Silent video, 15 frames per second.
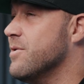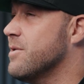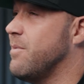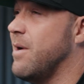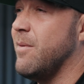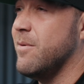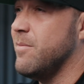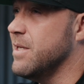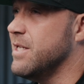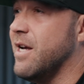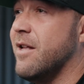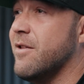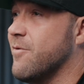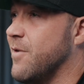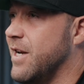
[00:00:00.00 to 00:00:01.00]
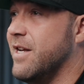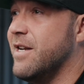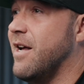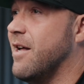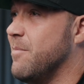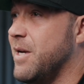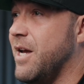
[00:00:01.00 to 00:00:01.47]
probably tolerated,
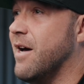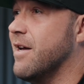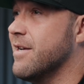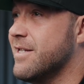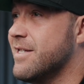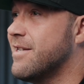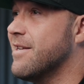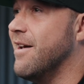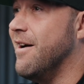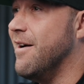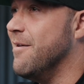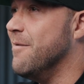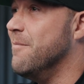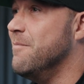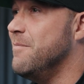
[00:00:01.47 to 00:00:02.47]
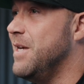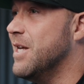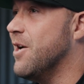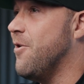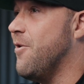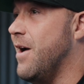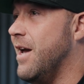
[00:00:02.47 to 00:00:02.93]
I'll be honest.
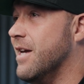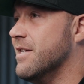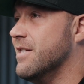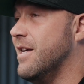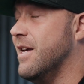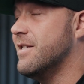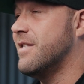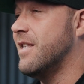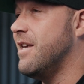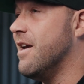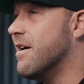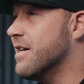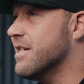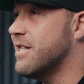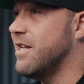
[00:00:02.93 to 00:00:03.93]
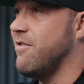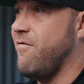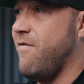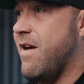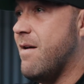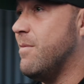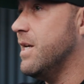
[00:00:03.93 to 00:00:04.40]
As the youngest in the
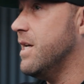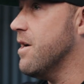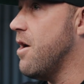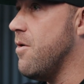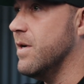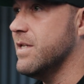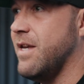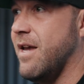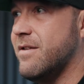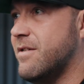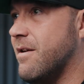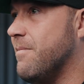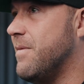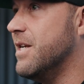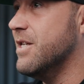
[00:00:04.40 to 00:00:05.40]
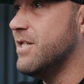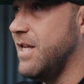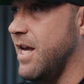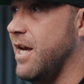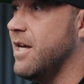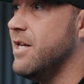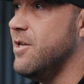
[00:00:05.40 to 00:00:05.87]
family and always had something to
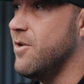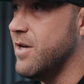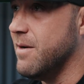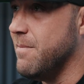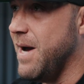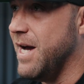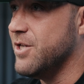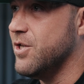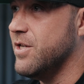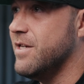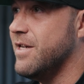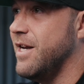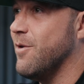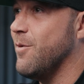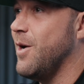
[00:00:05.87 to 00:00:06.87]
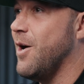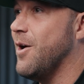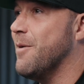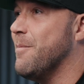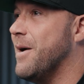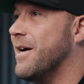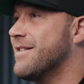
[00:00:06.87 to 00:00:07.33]
say, you can imagine, here we are on
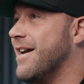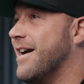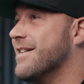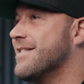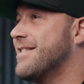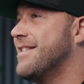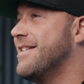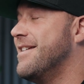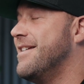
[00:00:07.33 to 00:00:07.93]
a podcast.